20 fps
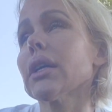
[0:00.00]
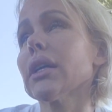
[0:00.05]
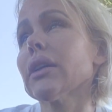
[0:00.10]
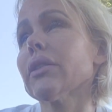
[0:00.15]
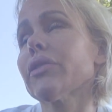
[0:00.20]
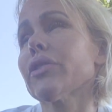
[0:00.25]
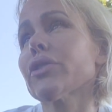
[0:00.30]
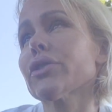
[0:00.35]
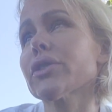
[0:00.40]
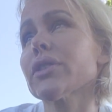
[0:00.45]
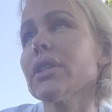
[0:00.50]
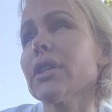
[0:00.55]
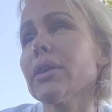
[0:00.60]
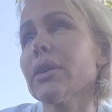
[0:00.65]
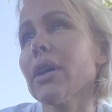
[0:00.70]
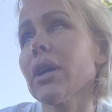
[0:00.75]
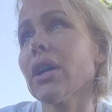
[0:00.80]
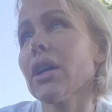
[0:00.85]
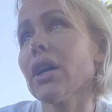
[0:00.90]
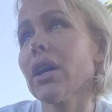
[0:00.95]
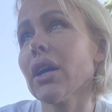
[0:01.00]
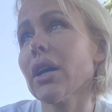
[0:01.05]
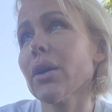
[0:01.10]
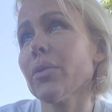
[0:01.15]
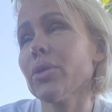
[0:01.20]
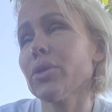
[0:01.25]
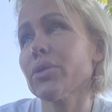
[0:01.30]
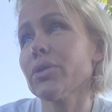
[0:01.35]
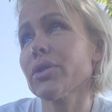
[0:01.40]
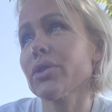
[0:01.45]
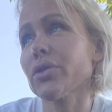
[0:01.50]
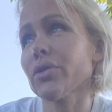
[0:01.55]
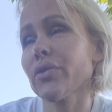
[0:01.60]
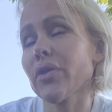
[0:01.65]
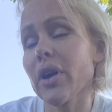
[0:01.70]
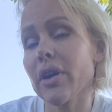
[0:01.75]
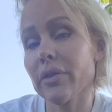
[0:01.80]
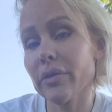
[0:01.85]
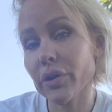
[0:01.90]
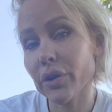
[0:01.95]
if there's abuse
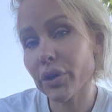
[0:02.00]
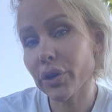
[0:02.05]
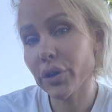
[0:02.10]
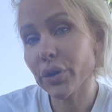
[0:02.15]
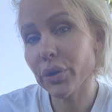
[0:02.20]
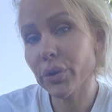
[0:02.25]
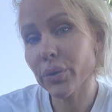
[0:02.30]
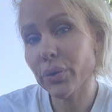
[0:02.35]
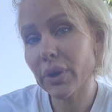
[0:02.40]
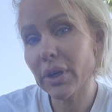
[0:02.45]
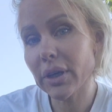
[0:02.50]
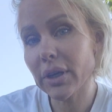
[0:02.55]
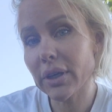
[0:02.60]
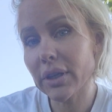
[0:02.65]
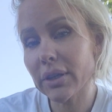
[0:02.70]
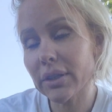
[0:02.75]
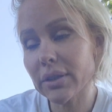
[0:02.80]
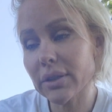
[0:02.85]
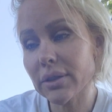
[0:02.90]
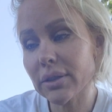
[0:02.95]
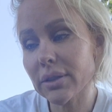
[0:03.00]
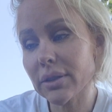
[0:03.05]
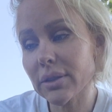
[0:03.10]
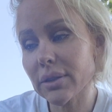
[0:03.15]
survivor who is